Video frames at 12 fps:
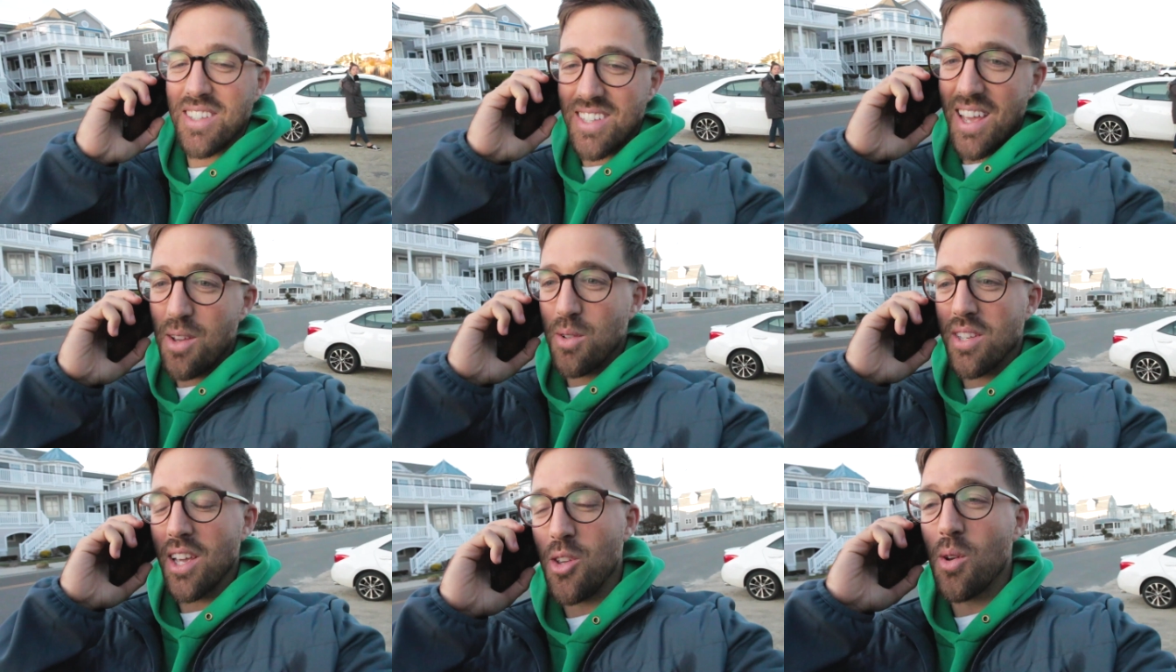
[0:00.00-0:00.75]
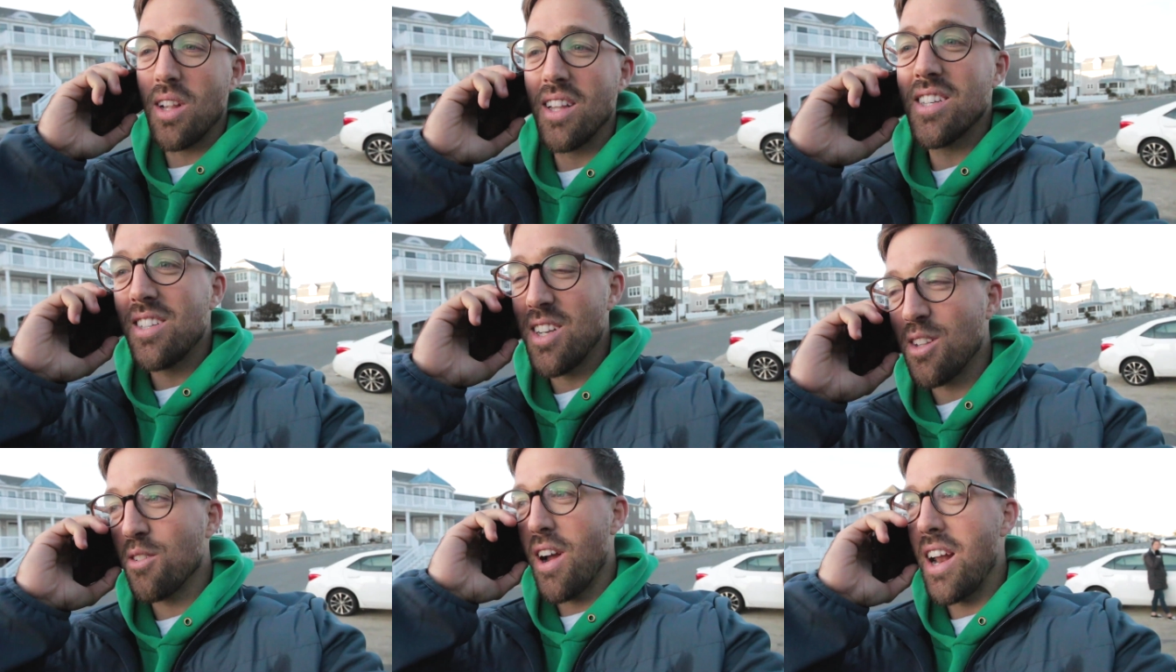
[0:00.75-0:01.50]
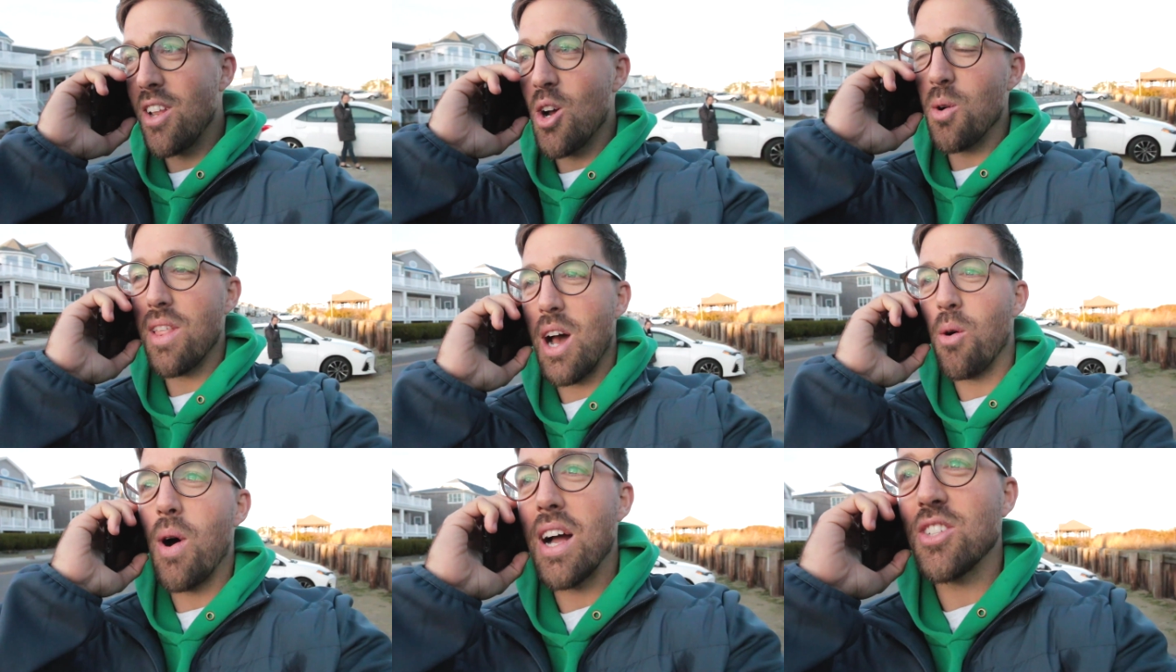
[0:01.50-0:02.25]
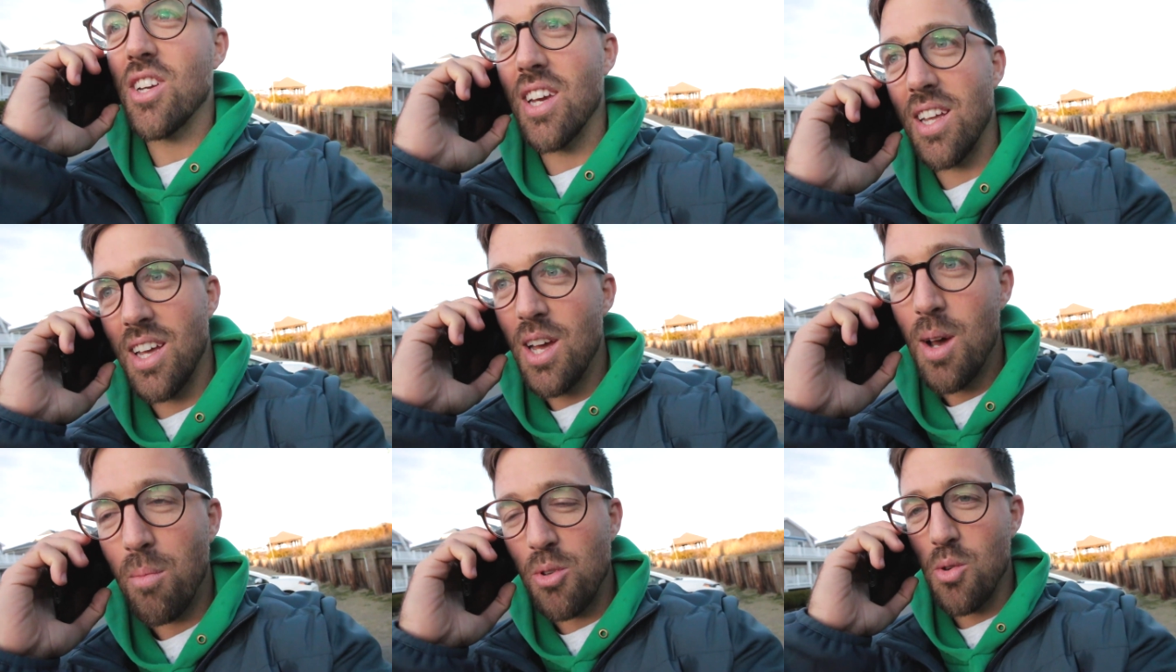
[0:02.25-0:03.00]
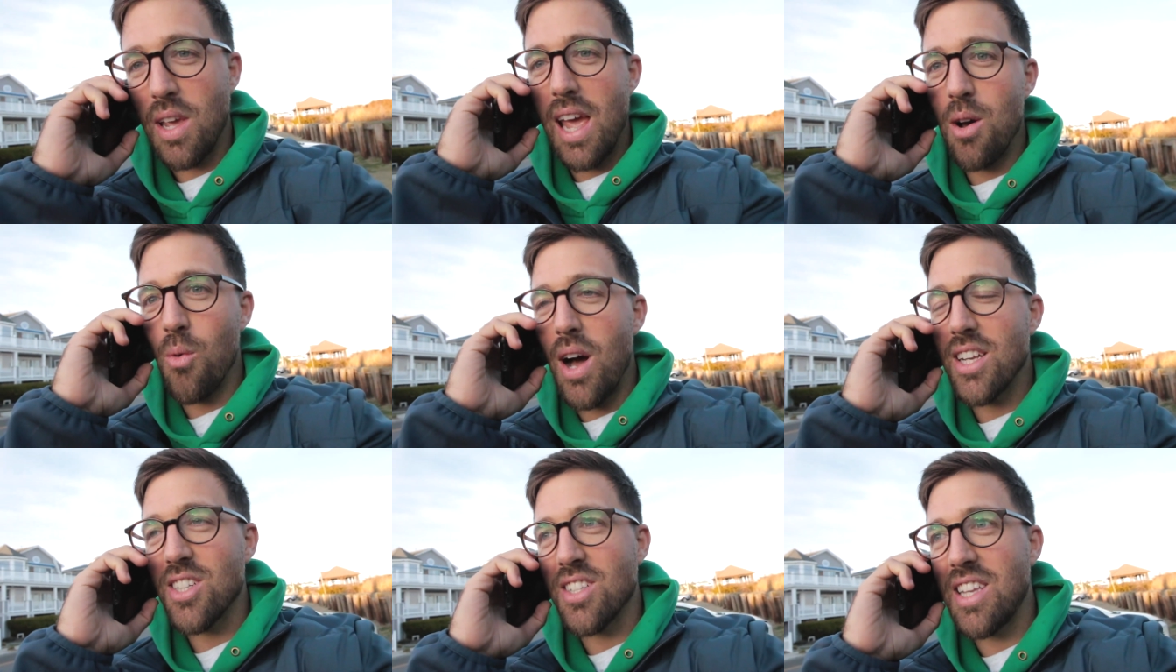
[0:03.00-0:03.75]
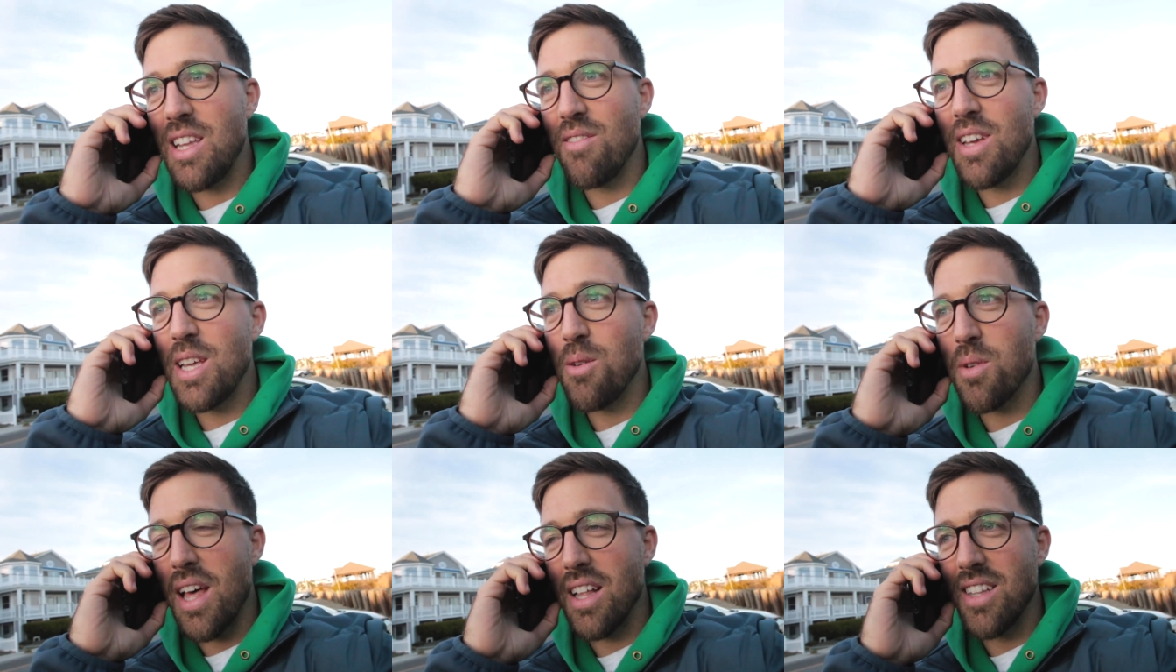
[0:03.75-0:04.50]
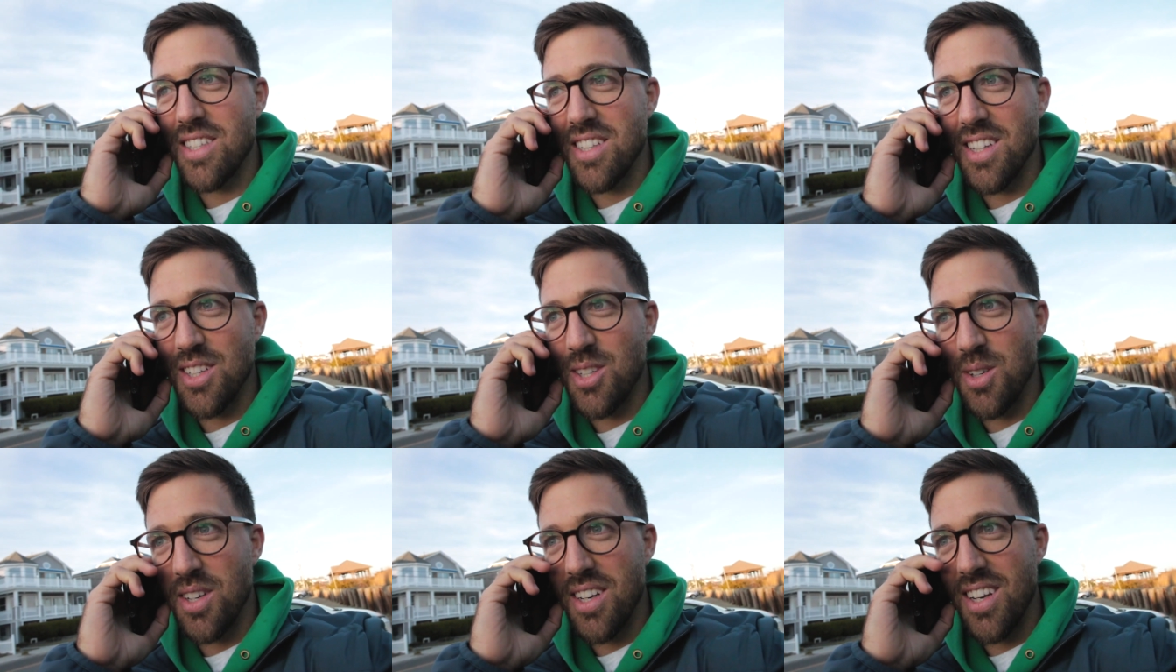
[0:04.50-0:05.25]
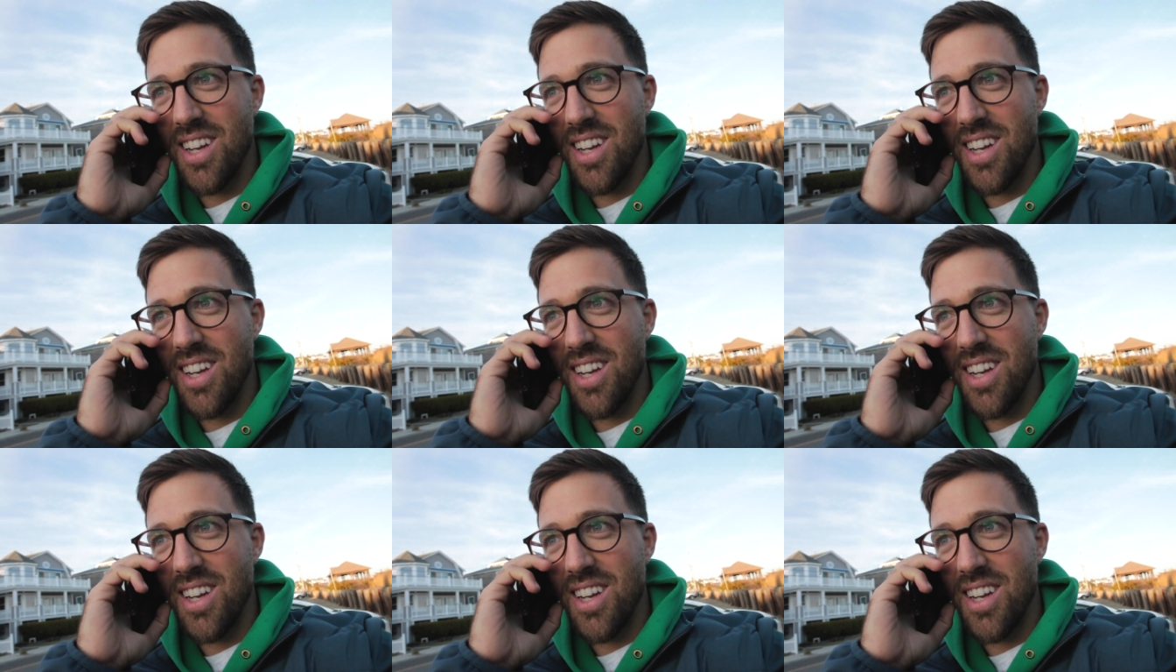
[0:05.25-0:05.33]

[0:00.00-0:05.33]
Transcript: to say, he was like, you can listen to the radio without watching it, but you can't watch TV without listening to it.